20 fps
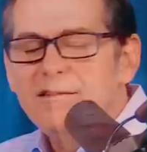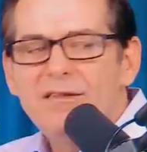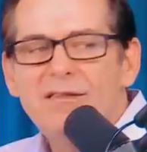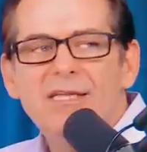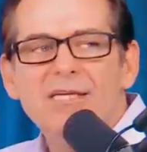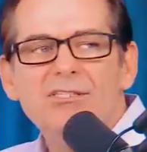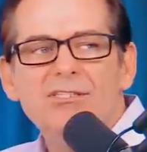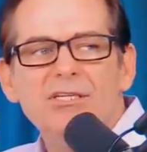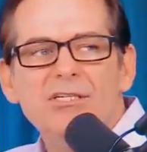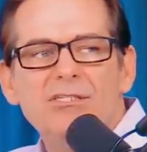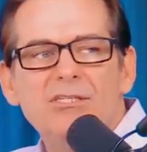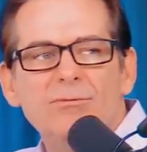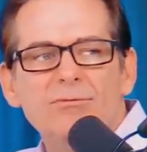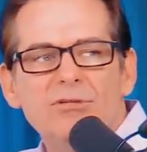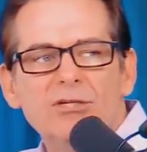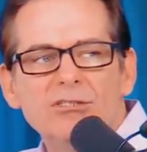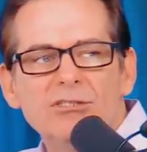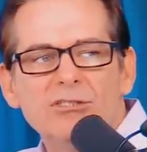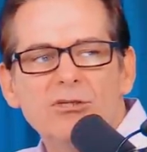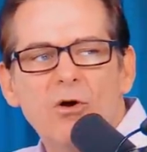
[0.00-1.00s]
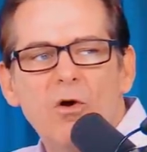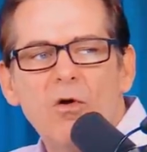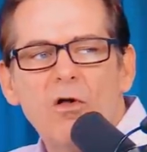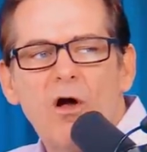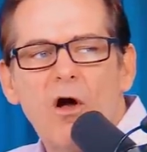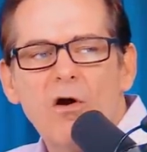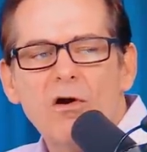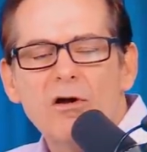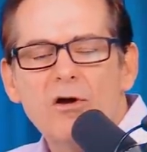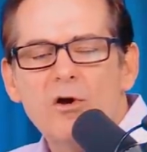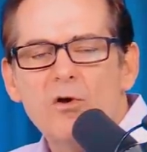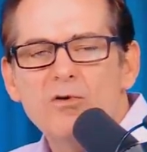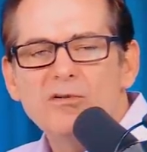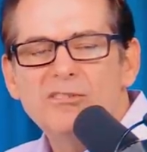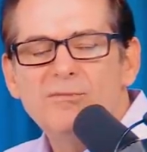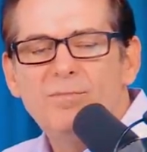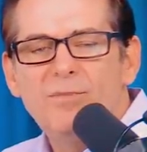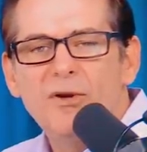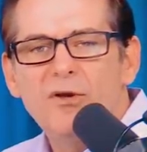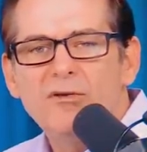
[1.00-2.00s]
this whole article
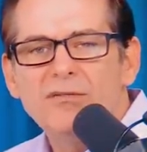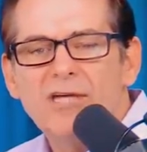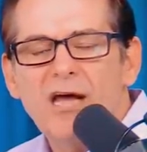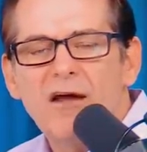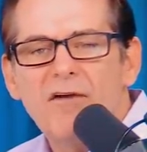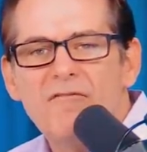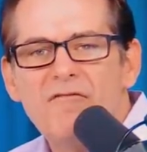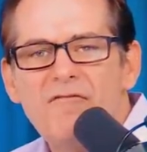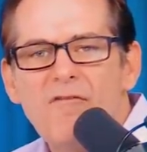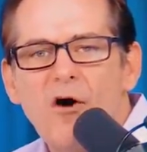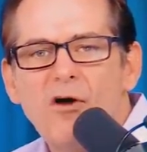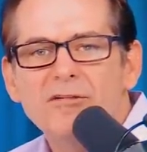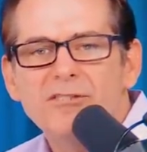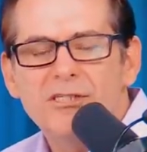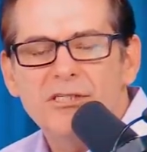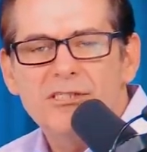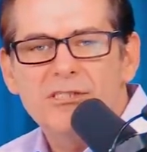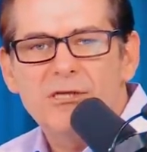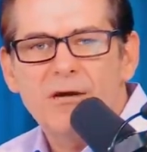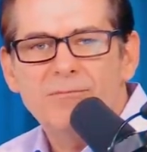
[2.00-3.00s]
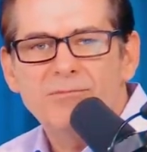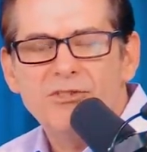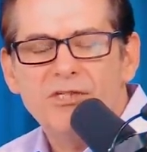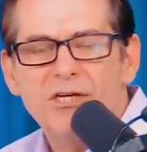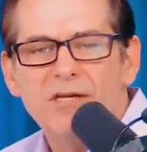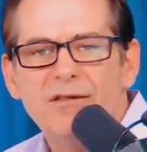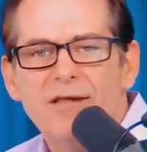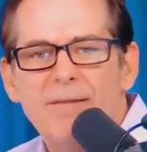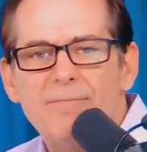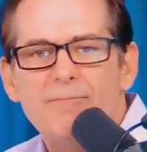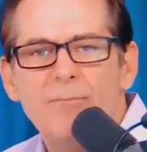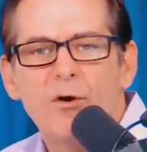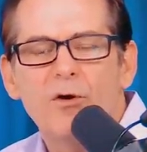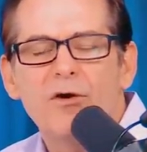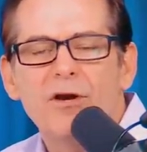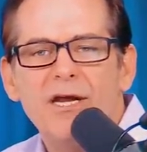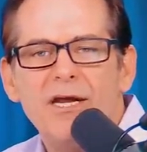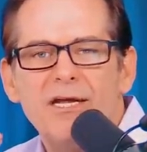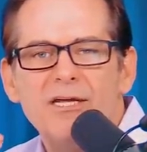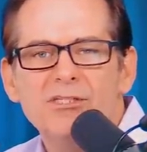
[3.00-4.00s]
is built on a false assumption that
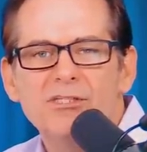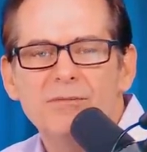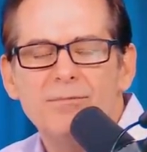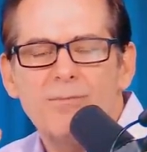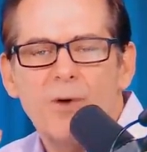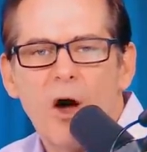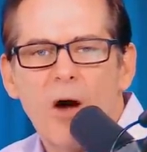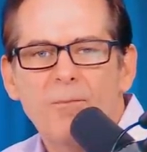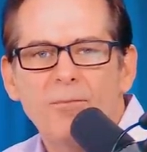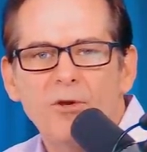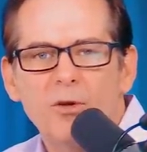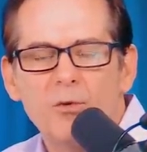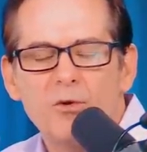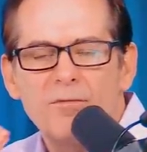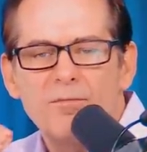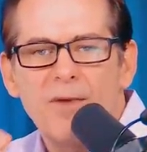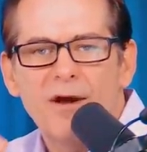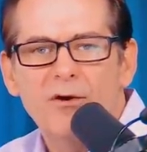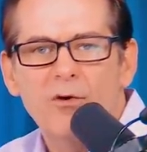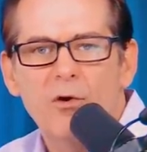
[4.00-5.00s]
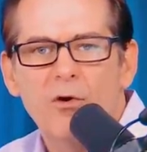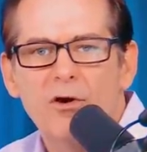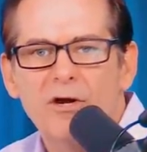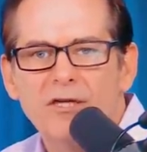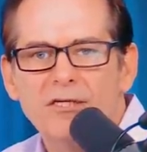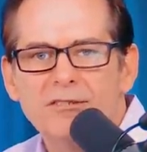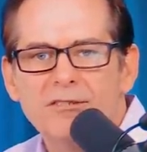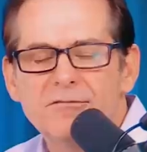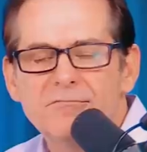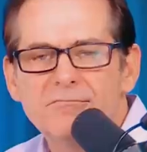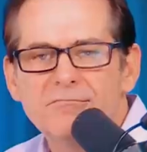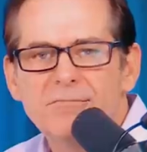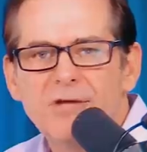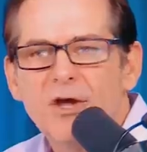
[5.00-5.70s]
Bernie isn't popular with minorities.